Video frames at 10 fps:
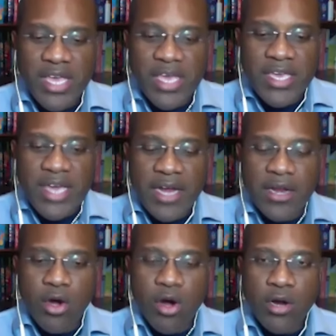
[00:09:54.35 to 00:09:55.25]
He
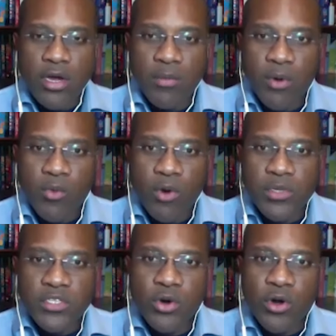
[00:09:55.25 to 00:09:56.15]
got caught up with what
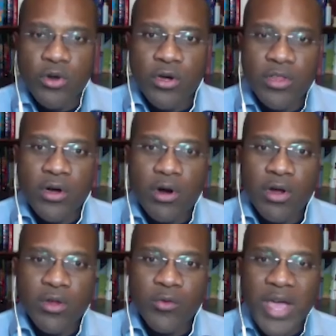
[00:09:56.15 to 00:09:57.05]
was going on
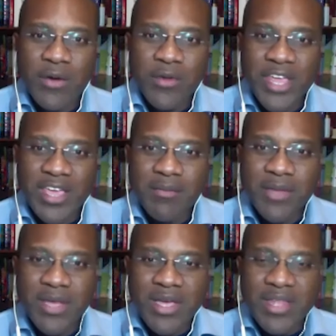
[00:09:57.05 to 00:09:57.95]
all, all around him,
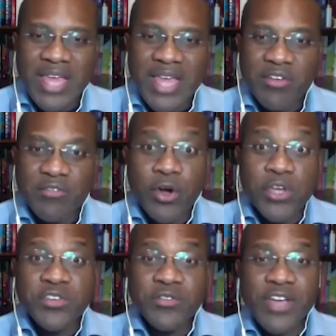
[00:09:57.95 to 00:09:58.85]
that the
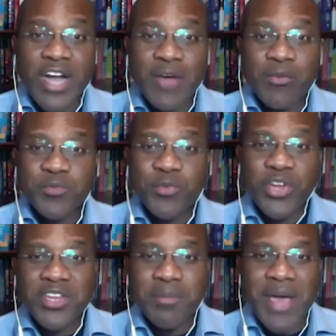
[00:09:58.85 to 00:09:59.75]
voice of God was
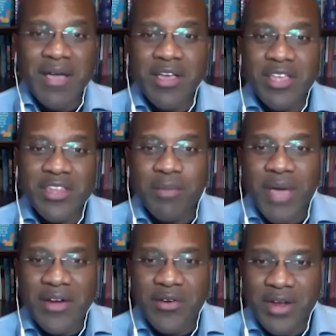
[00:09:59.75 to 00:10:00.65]
put in the back in the
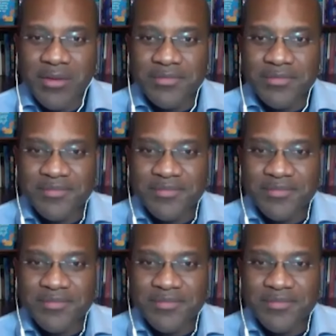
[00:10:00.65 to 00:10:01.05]
background.